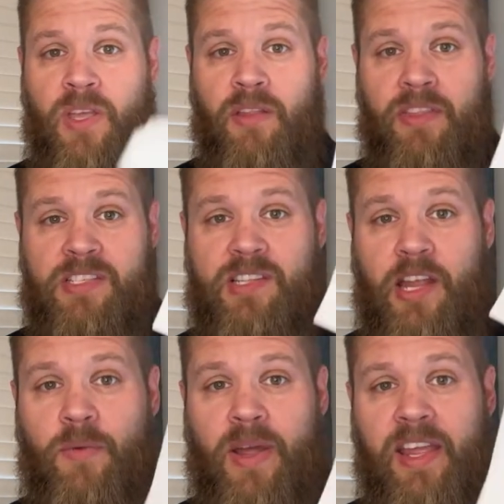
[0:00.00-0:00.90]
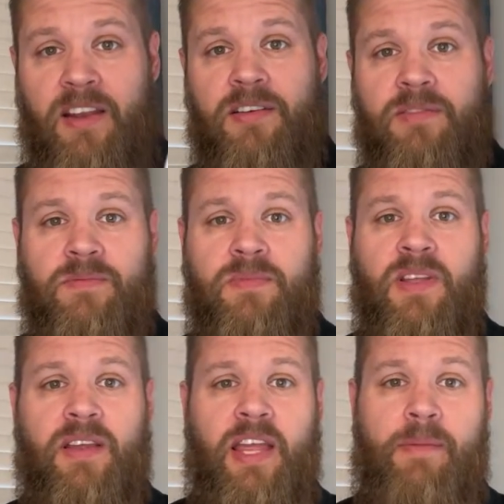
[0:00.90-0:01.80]
this letter right here,
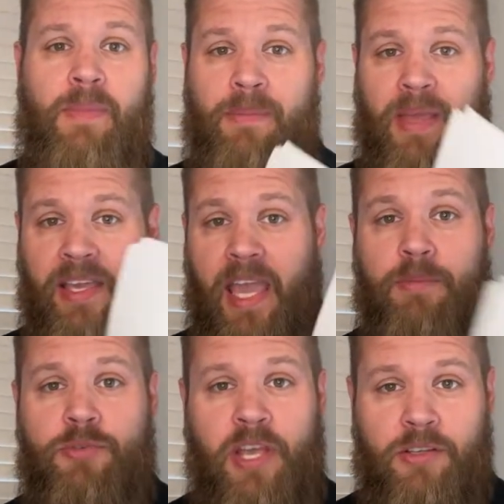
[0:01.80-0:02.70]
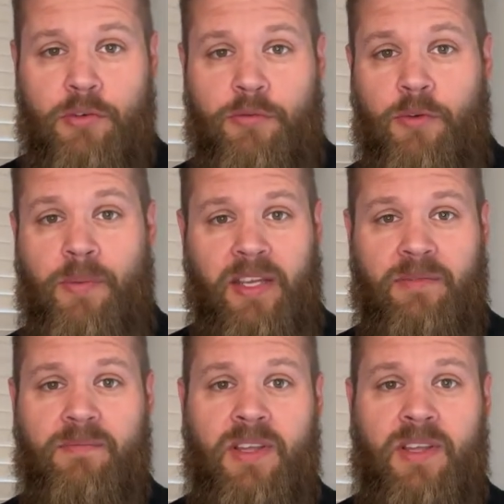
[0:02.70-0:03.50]
it might be a game changer for me.